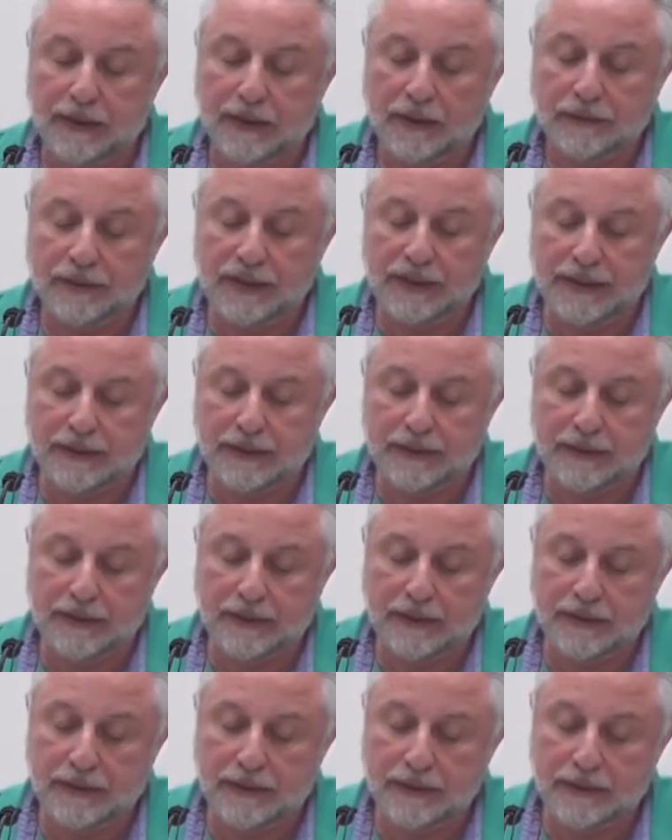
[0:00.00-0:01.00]

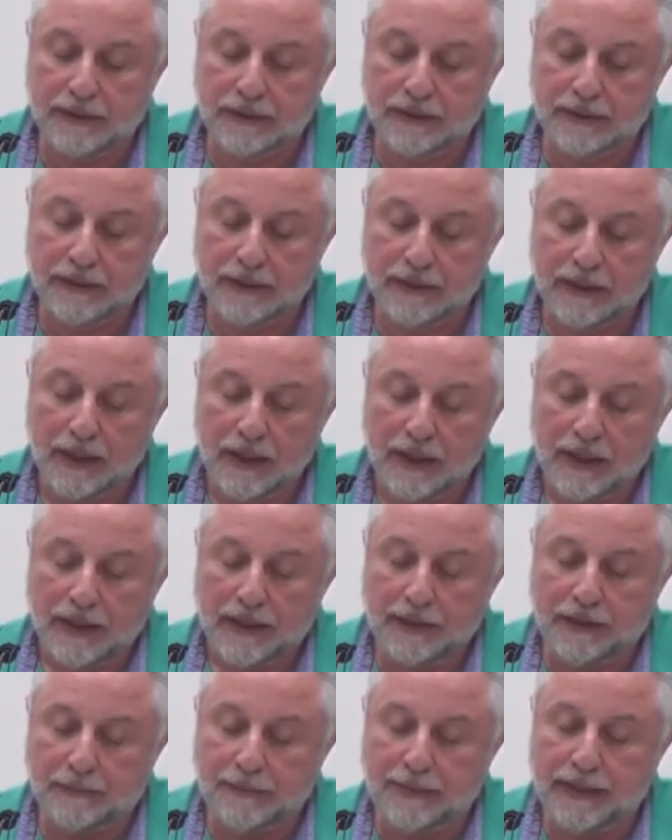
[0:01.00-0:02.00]
resistances.
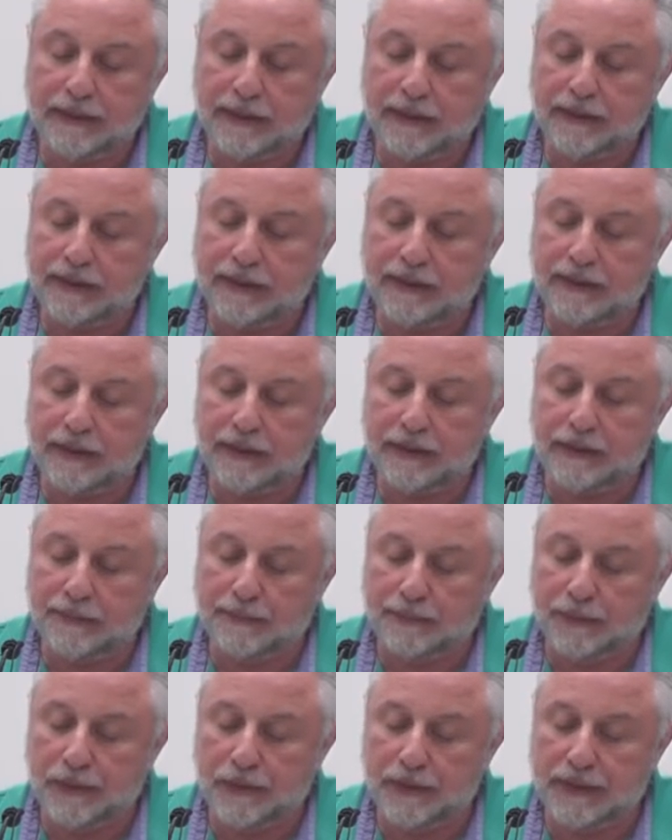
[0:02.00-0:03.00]
He depicted the analytic
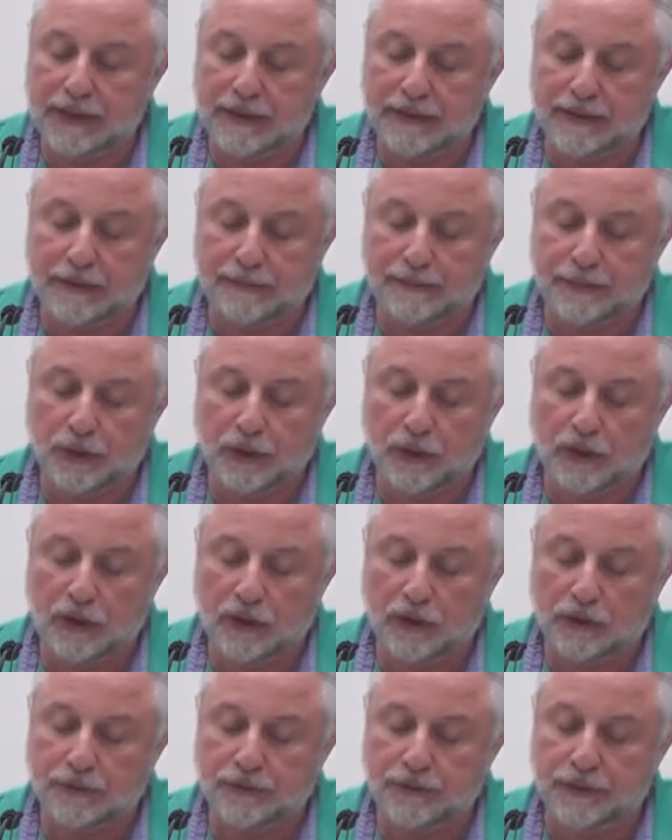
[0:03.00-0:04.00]
process as a
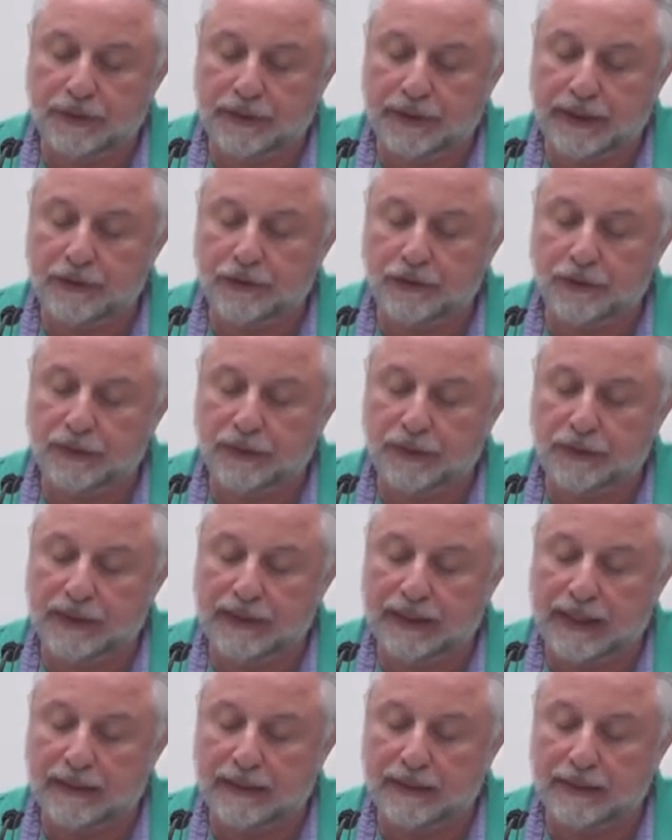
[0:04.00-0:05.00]
prolonged confrontation between
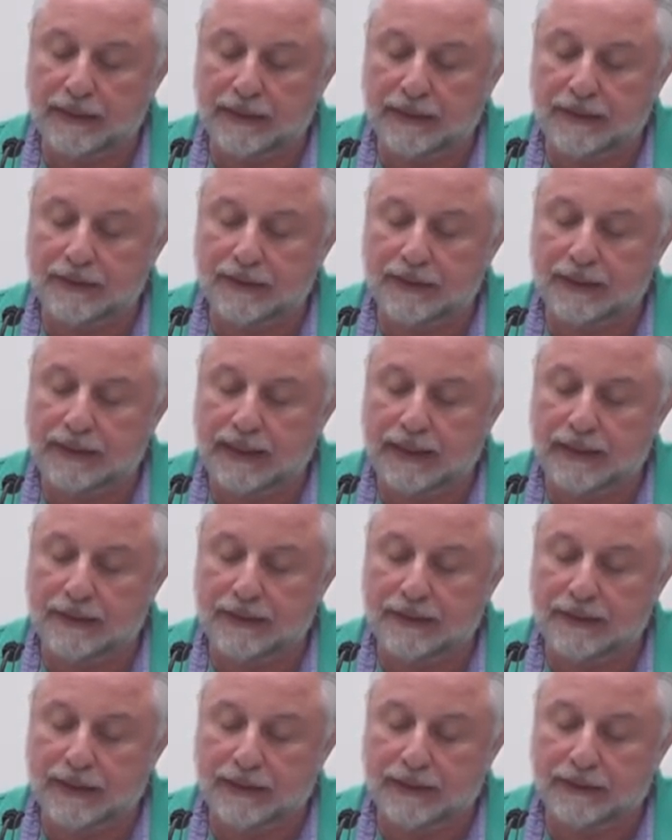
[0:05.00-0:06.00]
analyst and
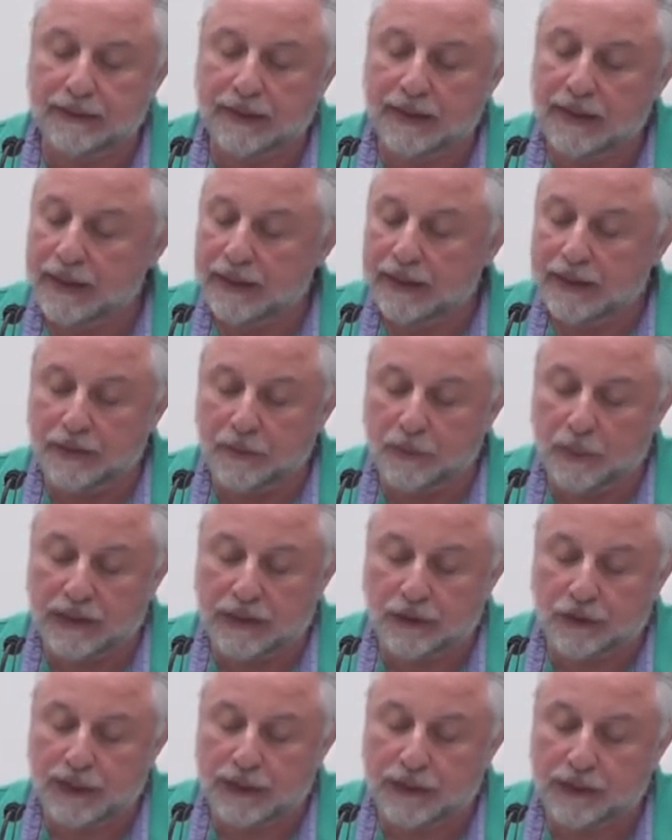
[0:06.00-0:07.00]
analysand, in
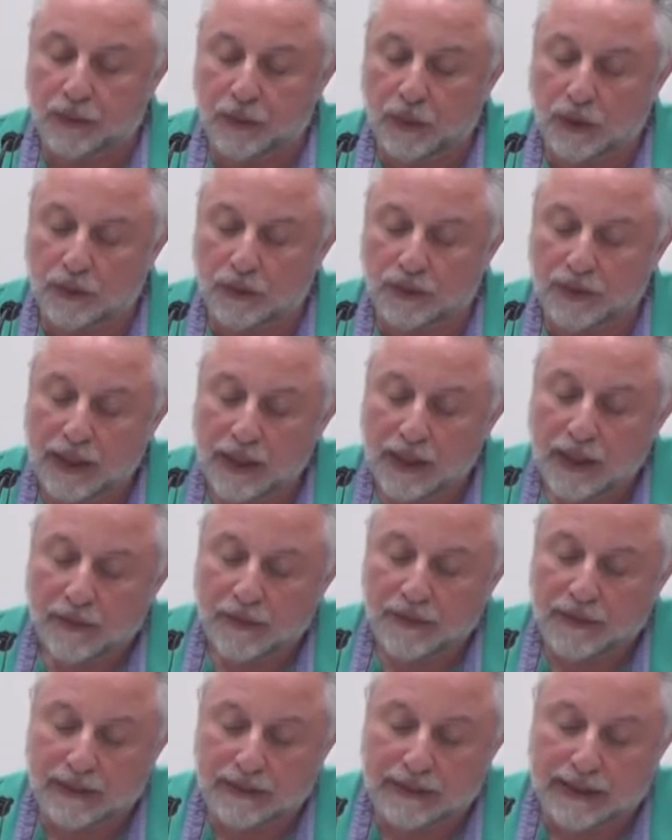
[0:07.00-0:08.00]
which, I quote,
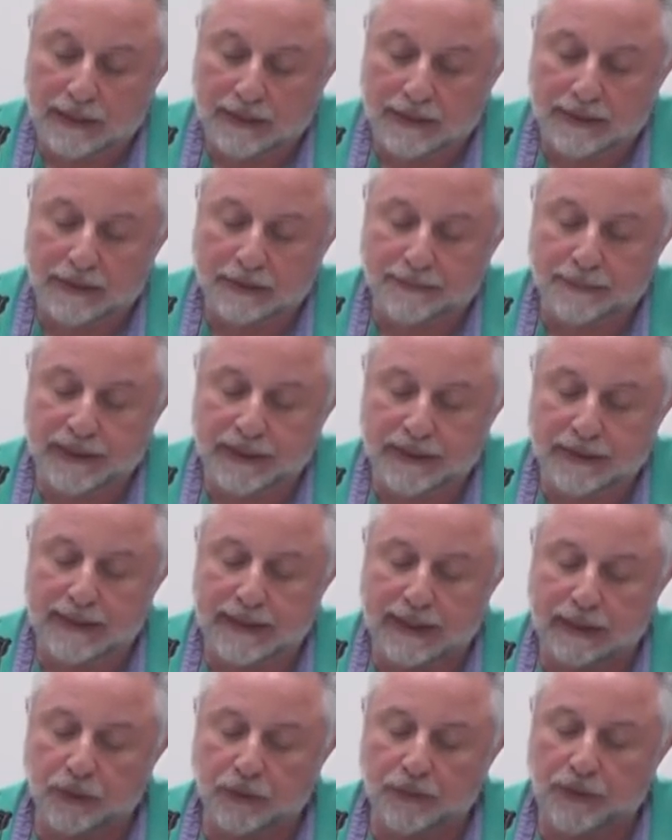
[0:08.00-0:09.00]
the analysand brings
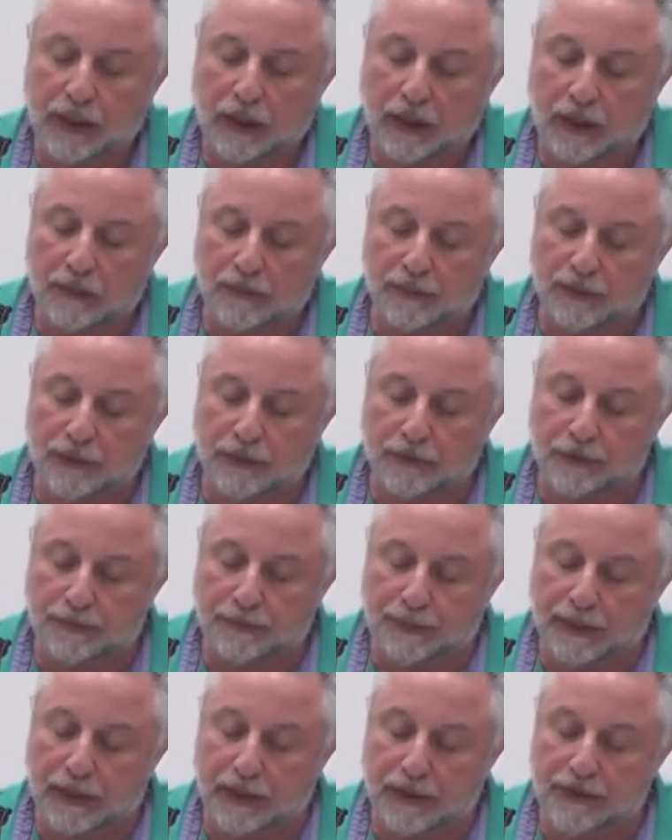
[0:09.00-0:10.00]
out of the armory of the
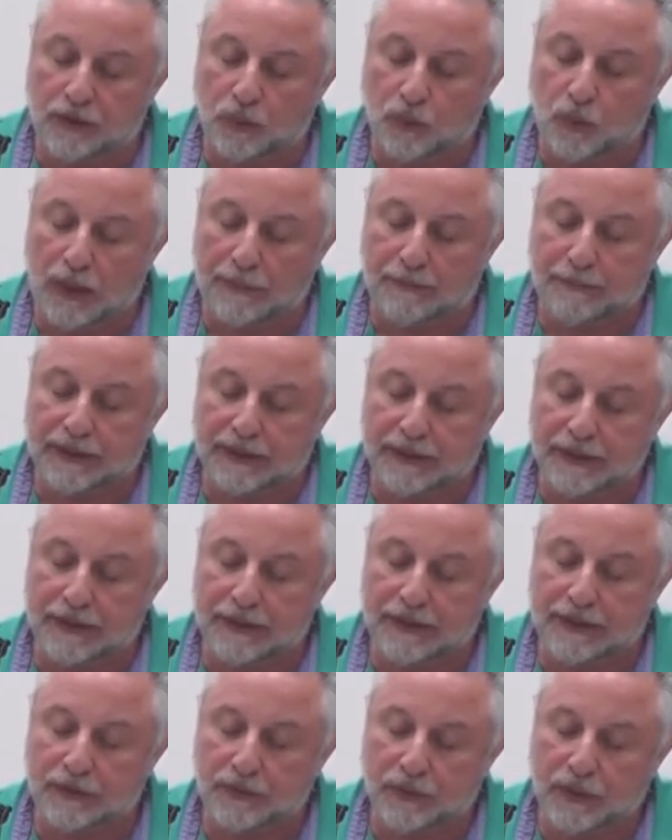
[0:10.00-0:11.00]
past the
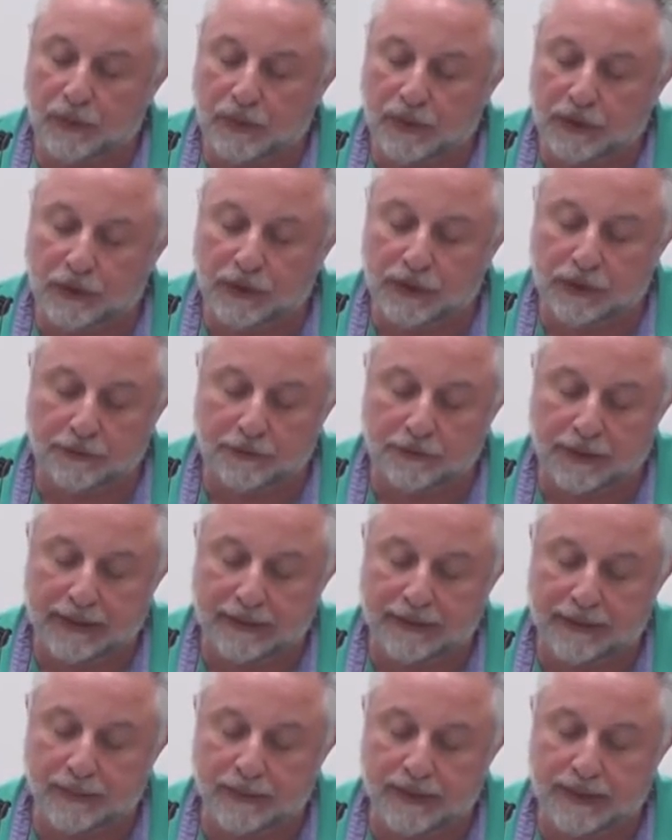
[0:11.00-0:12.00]
weapons with which he
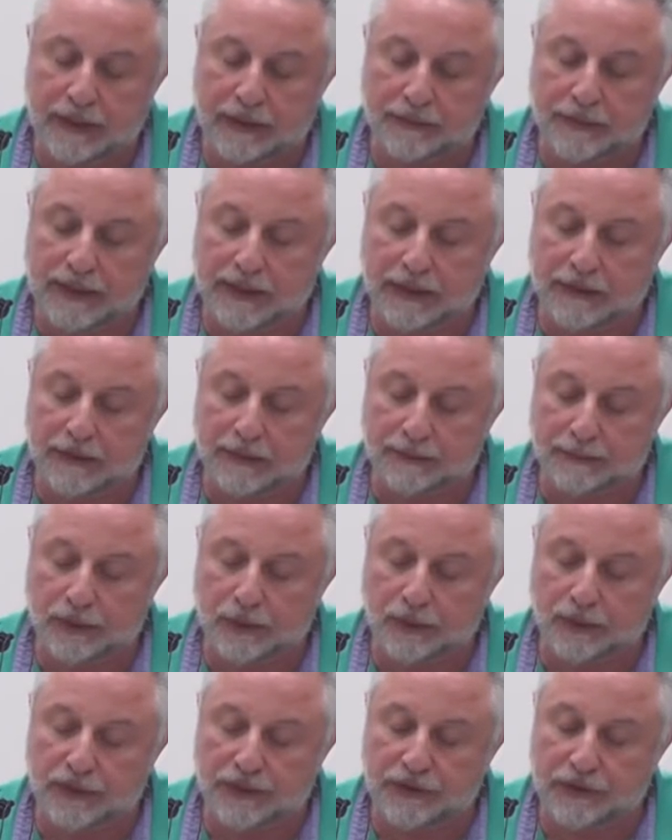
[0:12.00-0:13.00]
defends himself against the
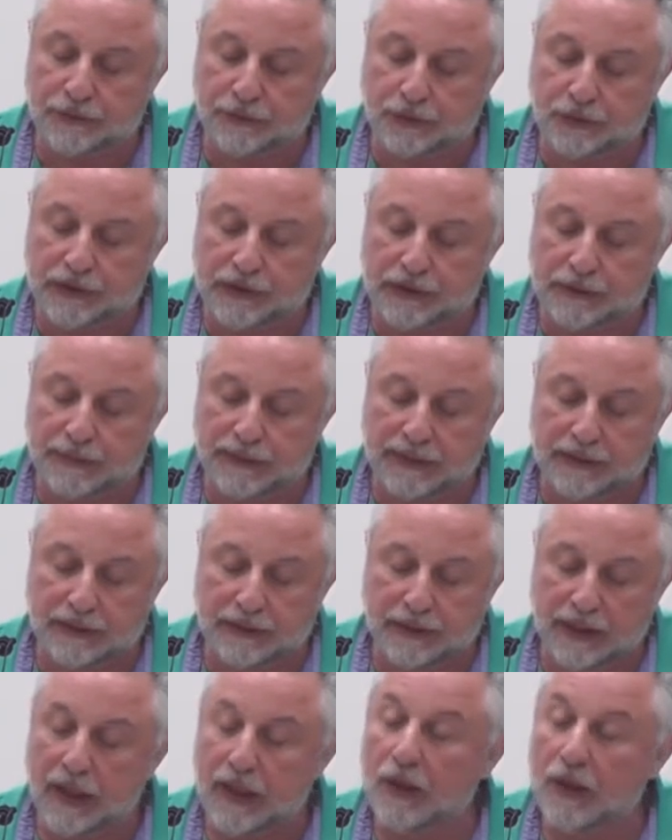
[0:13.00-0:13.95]
progress of treatment.